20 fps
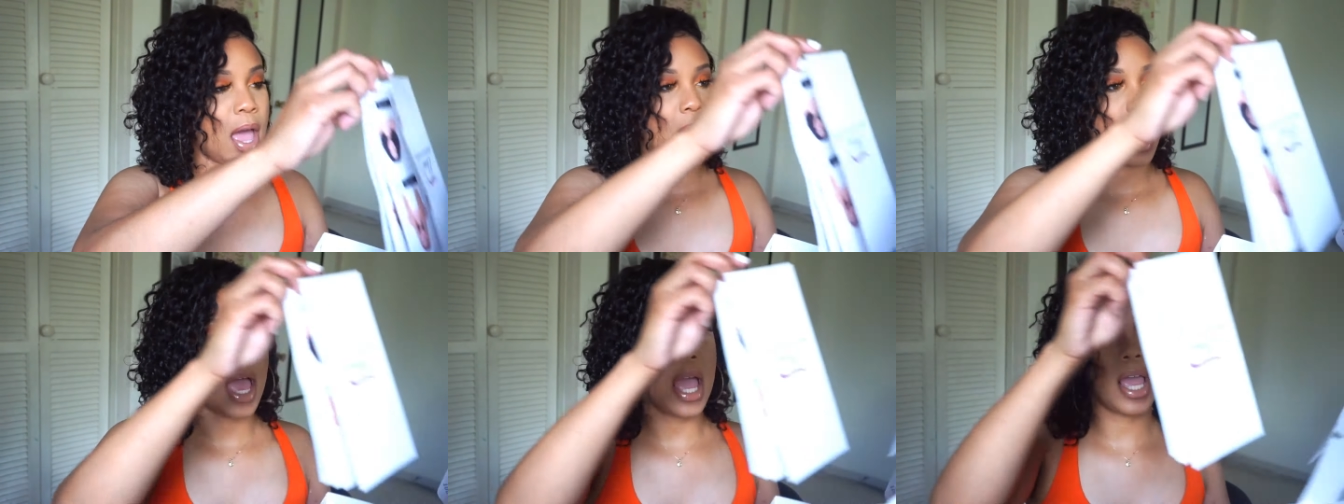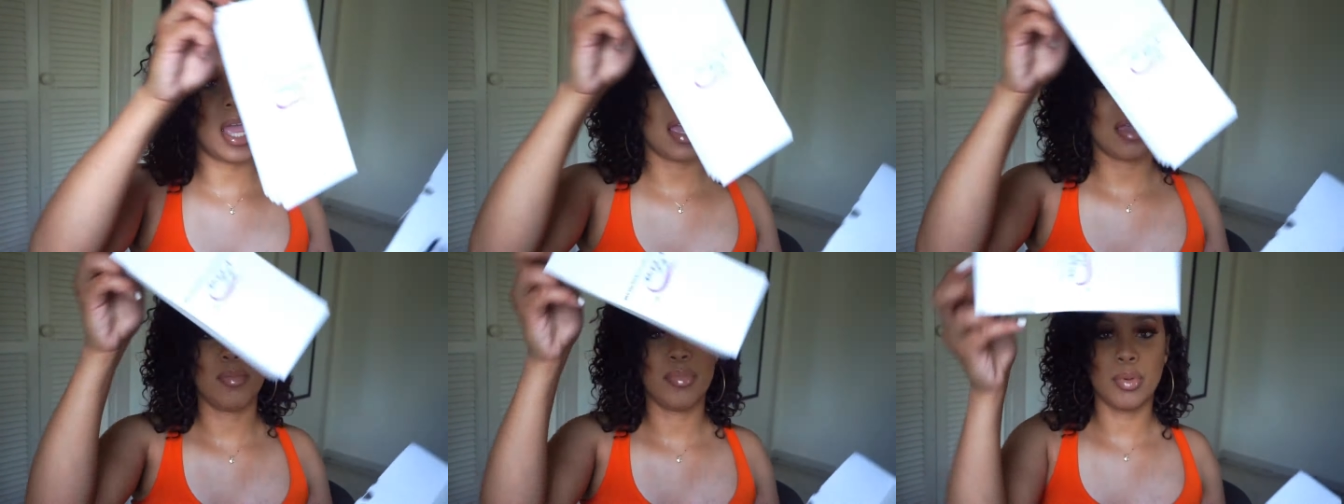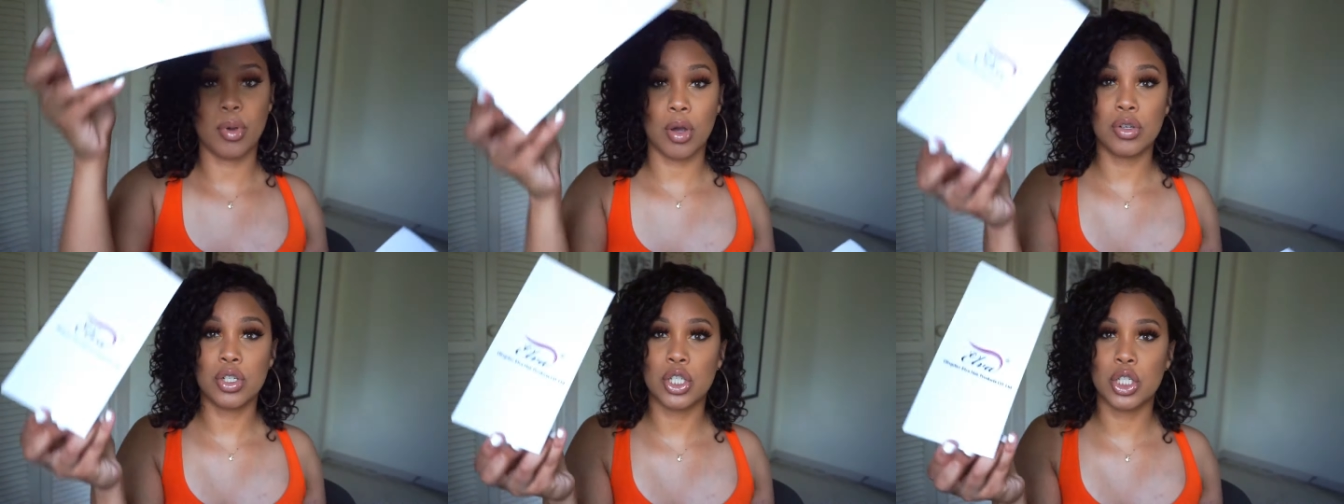a
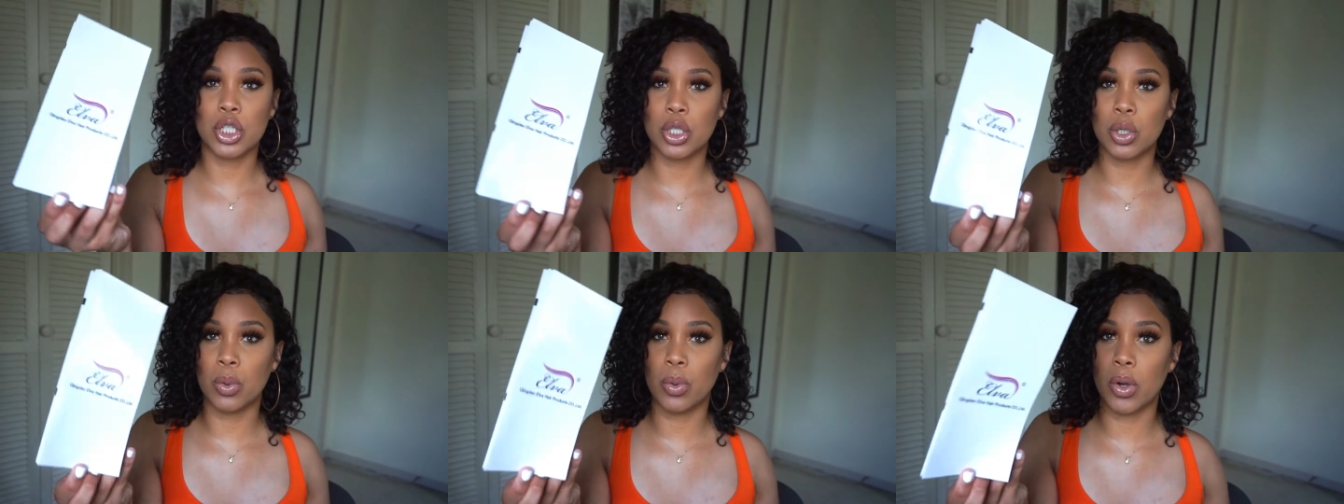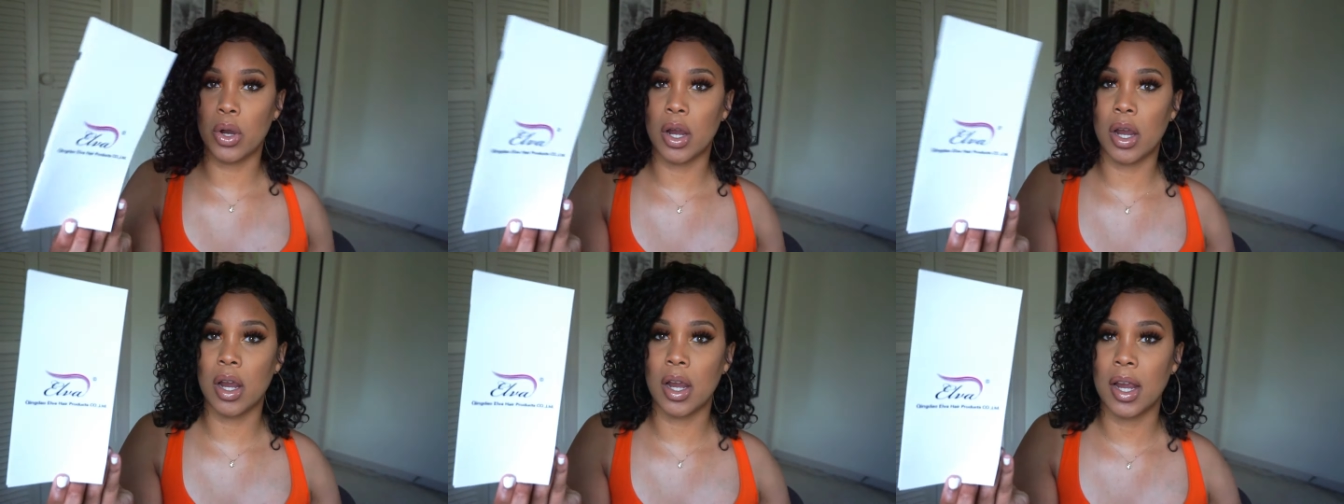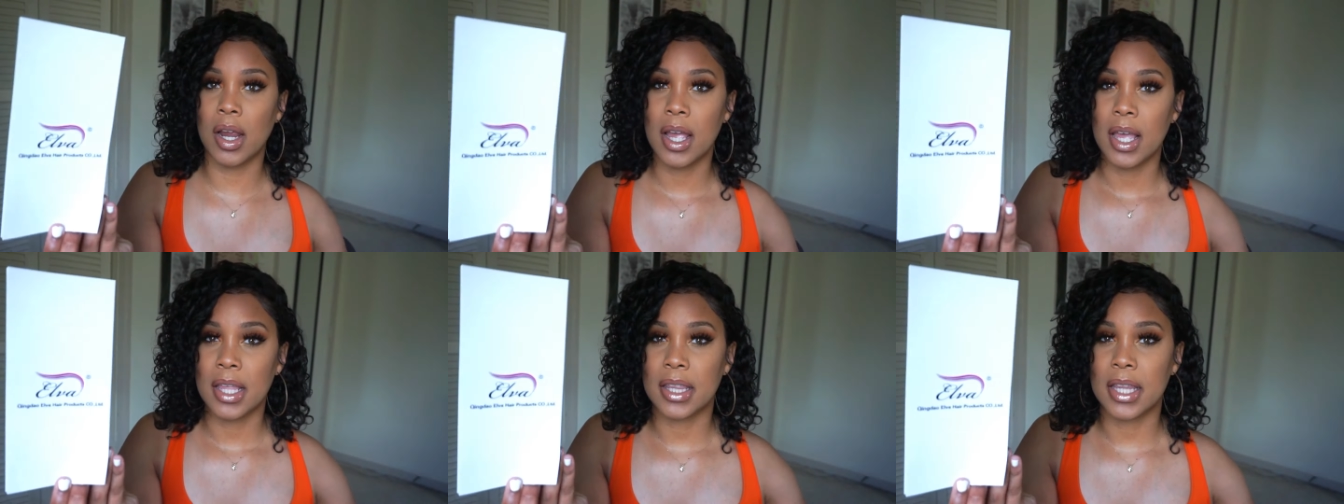brochure
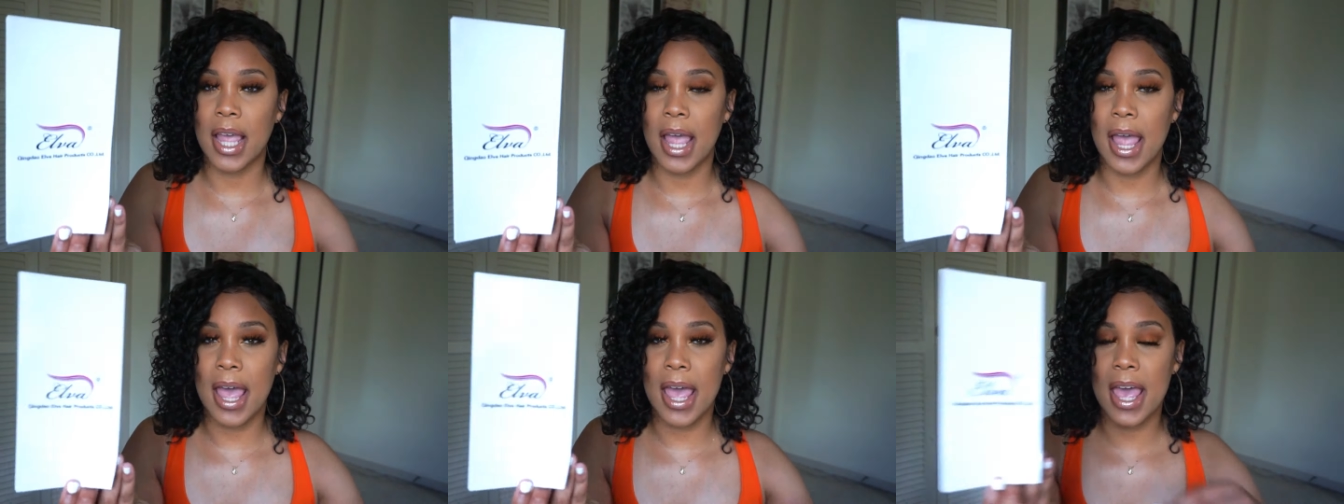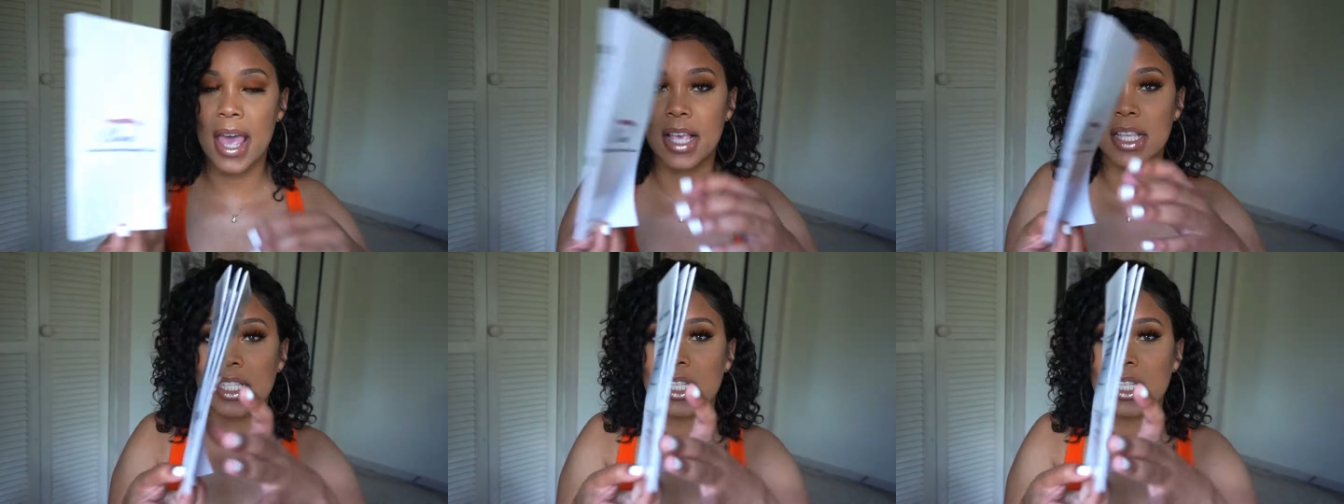that has